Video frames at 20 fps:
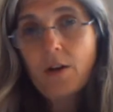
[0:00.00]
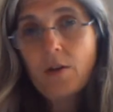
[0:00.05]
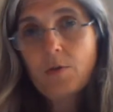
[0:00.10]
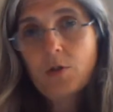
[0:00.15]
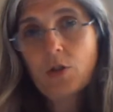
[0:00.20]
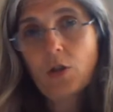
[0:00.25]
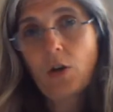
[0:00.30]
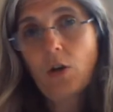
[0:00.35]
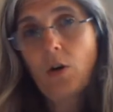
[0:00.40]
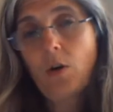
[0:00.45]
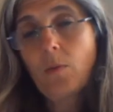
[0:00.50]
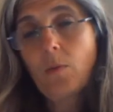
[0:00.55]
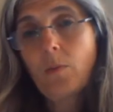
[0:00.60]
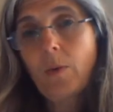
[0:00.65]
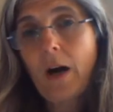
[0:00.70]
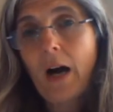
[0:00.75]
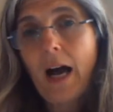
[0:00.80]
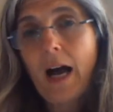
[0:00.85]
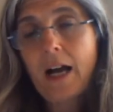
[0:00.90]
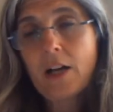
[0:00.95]
So
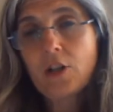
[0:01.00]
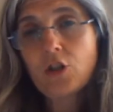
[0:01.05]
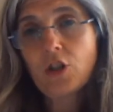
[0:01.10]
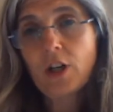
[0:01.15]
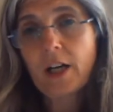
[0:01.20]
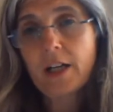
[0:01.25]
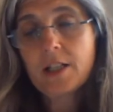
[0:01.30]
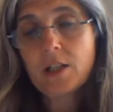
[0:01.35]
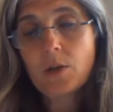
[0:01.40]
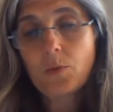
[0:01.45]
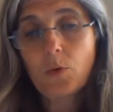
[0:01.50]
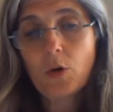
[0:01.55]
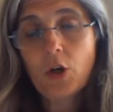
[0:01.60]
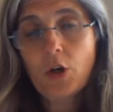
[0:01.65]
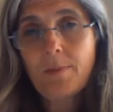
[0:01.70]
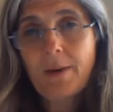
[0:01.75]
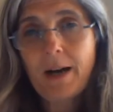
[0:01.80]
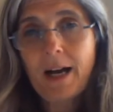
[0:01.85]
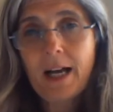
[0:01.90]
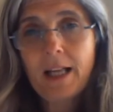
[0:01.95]
what I try to
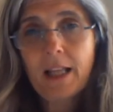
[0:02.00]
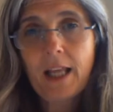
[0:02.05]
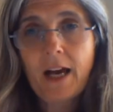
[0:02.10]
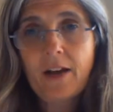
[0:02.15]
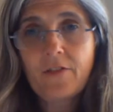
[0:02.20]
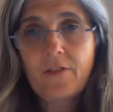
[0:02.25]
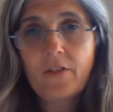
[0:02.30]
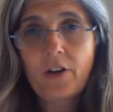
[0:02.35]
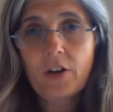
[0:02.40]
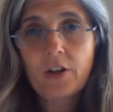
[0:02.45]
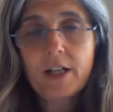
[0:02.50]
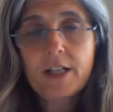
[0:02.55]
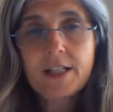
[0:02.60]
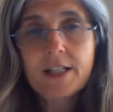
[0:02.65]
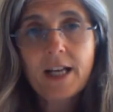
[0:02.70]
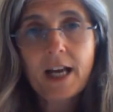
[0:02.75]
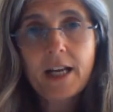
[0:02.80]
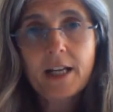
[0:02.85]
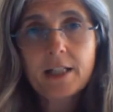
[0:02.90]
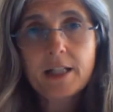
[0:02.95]
work my life on is
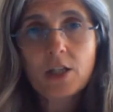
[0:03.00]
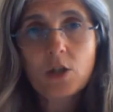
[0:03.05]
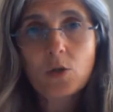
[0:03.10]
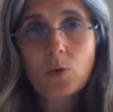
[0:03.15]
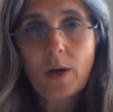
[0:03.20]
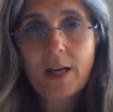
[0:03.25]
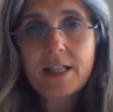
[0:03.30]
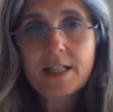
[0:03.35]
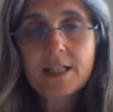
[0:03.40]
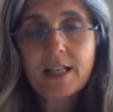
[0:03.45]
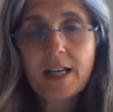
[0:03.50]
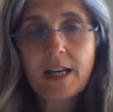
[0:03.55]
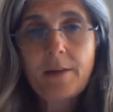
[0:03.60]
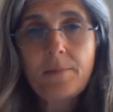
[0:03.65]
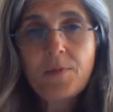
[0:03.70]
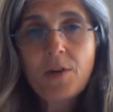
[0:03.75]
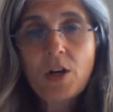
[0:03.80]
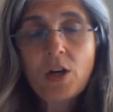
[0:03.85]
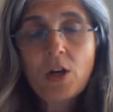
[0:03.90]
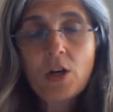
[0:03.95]

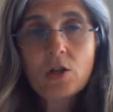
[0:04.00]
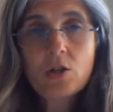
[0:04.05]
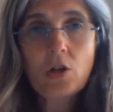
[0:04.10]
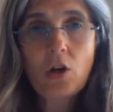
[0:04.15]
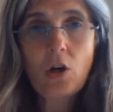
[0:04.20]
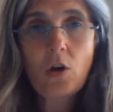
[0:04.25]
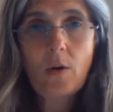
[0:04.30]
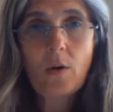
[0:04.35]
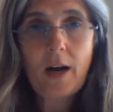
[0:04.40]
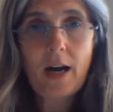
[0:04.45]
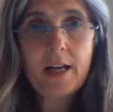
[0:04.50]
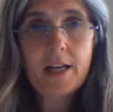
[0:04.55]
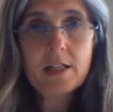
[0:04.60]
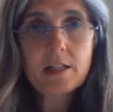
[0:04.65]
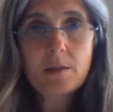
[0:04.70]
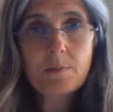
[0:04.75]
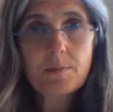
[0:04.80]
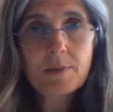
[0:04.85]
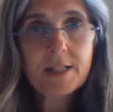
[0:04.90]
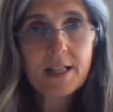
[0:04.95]
80-20. So
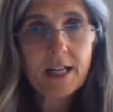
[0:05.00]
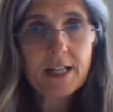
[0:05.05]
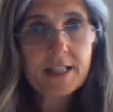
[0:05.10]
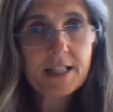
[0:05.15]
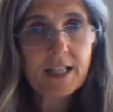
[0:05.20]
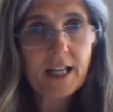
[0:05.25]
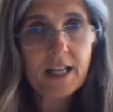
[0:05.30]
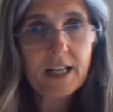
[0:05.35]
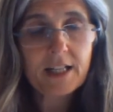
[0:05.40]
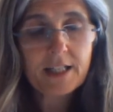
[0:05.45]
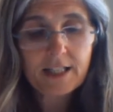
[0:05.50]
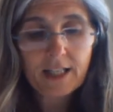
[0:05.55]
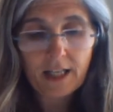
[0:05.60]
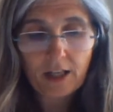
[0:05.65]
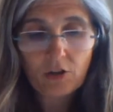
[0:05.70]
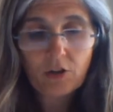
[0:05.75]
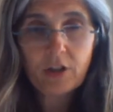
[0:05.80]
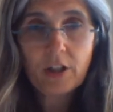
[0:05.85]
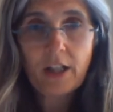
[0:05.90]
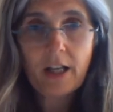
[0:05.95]
80% I eat
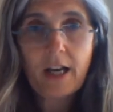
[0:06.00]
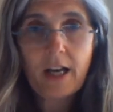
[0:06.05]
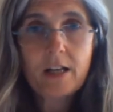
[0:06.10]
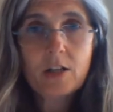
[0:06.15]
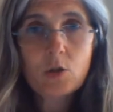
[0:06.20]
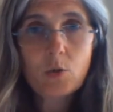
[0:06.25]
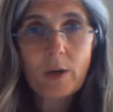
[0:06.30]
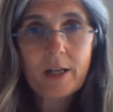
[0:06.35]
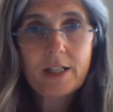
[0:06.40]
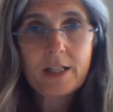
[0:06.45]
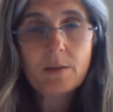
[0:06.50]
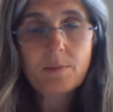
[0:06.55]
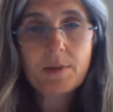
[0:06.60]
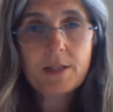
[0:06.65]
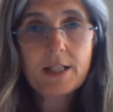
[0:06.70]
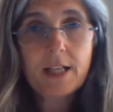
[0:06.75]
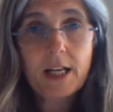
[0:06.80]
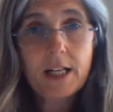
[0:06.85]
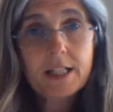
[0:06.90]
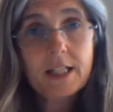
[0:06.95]
healthily,
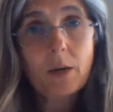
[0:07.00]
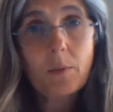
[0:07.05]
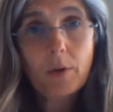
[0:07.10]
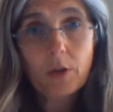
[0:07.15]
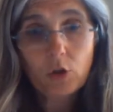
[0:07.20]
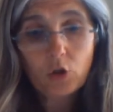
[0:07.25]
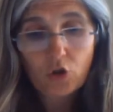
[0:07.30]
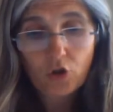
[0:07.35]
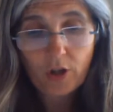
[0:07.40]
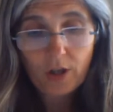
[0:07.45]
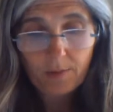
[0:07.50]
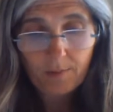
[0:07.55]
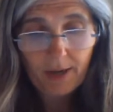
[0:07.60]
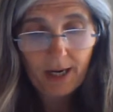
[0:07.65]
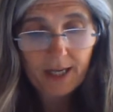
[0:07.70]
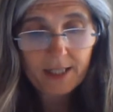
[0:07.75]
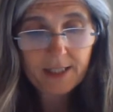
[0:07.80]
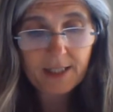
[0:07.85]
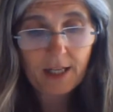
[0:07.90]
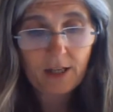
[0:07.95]
20% I will treat
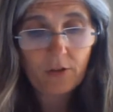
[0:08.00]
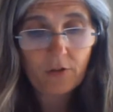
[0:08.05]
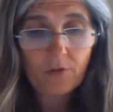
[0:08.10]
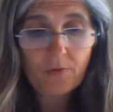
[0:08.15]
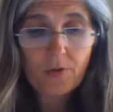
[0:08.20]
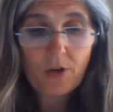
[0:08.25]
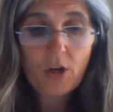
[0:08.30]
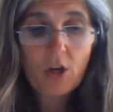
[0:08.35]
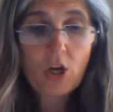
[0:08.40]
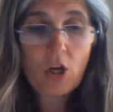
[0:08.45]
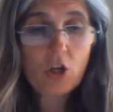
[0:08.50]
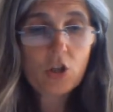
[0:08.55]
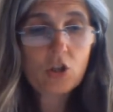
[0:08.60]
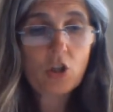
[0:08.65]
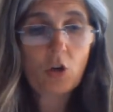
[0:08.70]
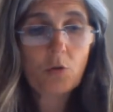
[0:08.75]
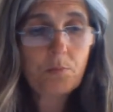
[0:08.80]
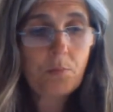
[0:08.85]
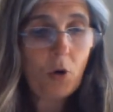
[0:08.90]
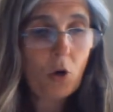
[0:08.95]
myself.
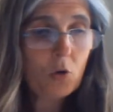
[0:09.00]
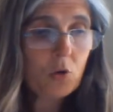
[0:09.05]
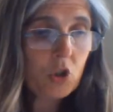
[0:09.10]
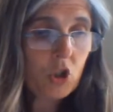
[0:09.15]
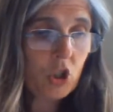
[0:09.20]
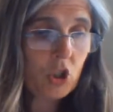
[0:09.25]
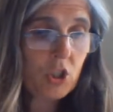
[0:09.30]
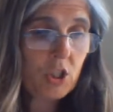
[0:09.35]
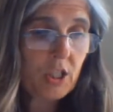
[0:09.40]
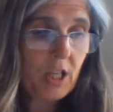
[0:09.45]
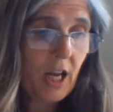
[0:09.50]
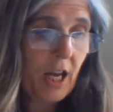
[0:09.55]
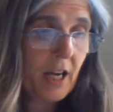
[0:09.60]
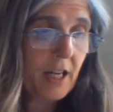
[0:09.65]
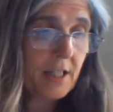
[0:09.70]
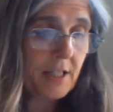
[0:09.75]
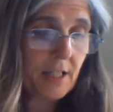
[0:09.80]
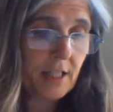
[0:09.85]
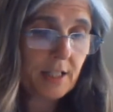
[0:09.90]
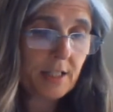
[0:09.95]
So portion
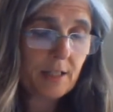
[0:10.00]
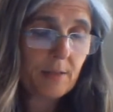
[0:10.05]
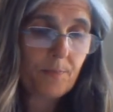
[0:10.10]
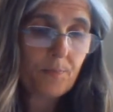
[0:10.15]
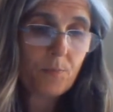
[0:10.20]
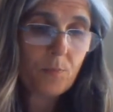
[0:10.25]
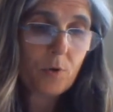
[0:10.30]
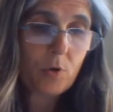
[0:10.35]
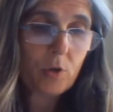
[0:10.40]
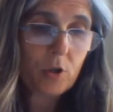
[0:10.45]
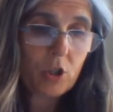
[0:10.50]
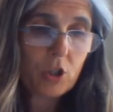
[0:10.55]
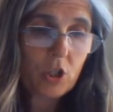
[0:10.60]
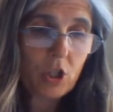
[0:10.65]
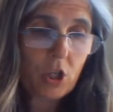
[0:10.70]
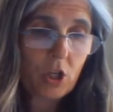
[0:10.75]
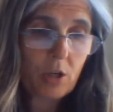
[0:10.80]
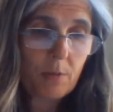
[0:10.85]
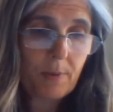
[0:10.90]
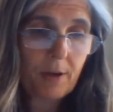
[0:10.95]
sizes, we're going to
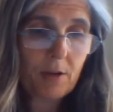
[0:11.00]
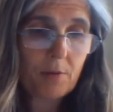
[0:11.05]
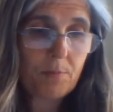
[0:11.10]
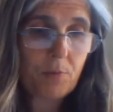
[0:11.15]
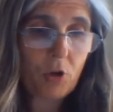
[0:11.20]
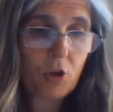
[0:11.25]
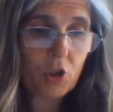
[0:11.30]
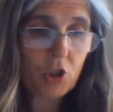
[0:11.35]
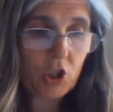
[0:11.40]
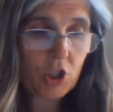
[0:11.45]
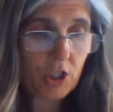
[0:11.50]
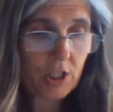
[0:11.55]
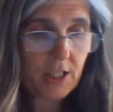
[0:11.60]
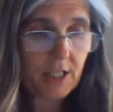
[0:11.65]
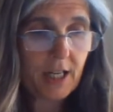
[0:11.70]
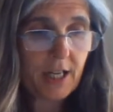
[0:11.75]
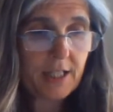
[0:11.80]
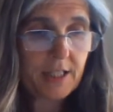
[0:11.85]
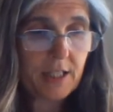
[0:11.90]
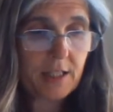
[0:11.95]
talk about portion
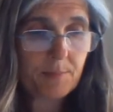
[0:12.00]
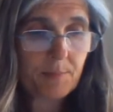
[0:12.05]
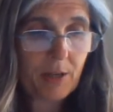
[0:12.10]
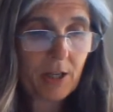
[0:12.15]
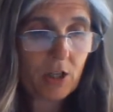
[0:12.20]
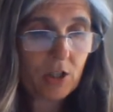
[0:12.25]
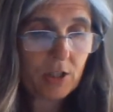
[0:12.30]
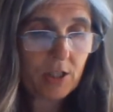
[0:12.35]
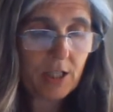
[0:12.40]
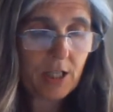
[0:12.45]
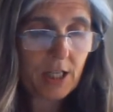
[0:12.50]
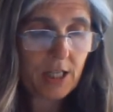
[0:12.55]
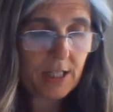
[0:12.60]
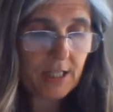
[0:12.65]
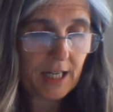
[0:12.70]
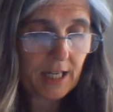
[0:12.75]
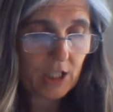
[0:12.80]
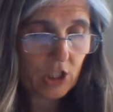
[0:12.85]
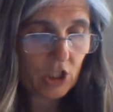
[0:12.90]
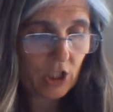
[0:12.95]
sizes because
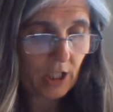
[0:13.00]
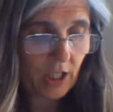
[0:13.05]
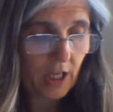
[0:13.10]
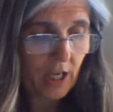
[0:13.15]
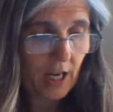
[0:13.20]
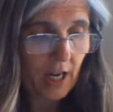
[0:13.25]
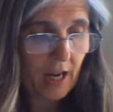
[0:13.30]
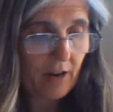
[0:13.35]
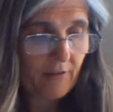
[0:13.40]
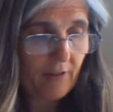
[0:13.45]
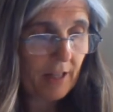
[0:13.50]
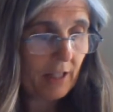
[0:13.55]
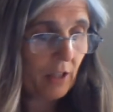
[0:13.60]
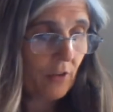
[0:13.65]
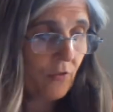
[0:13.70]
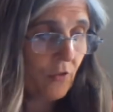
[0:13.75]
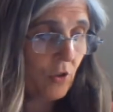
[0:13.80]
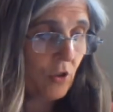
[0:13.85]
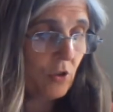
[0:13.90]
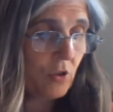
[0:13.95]
these actually are
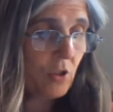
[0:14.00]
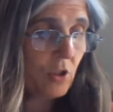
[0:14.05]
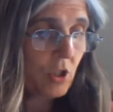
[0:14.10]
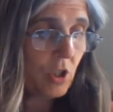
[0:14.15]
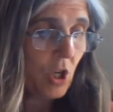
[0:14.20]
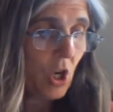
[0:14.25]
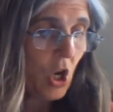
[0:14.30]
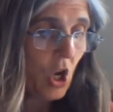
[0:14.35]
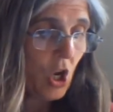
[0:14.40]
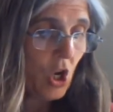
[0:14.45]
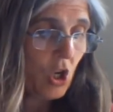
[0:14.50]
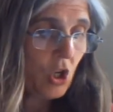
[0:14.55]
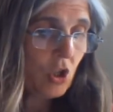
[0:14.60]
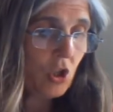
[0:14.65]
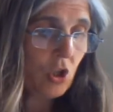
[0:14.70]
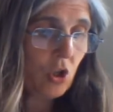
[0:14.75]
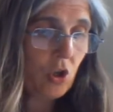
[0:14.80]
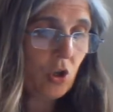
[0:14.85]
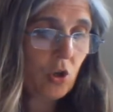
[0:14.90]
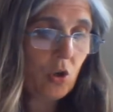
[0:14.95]
relevant
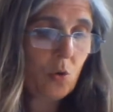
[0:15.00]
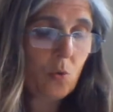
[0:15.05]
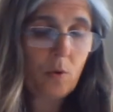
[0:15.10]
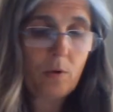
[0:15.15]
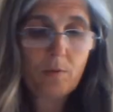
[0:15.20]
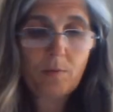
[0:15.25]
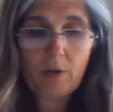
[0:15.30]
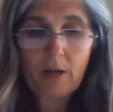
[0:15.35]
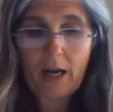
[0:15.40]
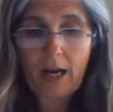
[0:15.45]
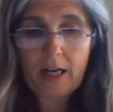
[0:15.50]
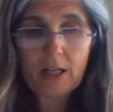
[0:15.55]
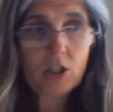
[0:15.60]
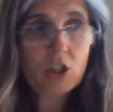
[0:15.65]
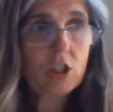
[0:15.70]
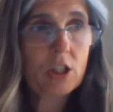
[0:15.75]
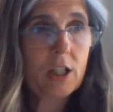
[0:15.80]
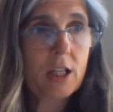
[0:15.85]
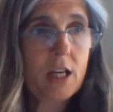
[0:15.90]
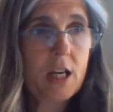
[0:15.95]
to
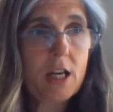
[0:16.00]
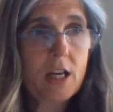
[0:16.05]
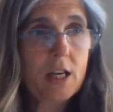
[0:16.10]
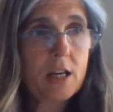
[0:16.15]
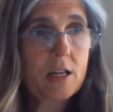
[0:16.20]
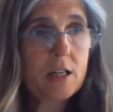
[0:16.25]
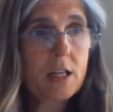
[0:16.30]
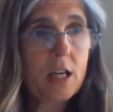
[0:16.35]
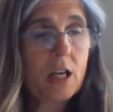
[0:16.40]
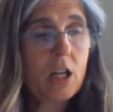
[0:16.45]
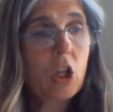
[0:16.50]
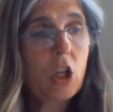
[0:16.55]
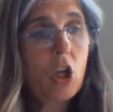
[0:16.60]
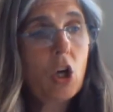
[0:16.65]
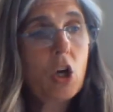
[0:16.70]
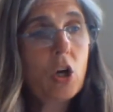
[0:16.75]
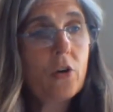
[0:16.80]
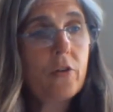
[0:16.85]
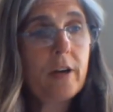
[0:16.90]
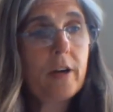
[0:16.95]
actually
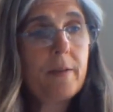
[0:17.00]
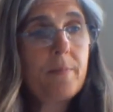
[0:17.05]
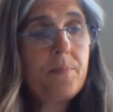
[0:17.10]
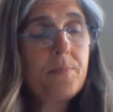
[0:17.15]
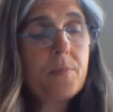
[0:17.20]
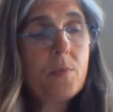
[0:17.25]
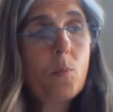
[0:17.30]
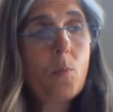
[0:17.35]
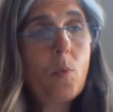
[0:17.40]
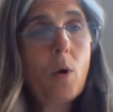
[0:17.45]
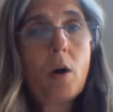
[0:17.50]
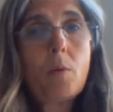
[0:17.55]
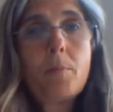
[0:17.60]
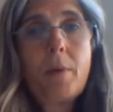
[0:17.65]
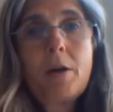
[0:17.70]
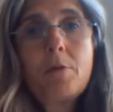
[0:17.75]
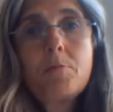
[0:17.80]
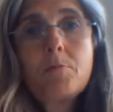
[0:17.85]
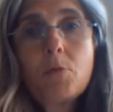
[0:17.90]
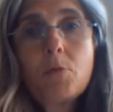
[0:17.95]
declaring how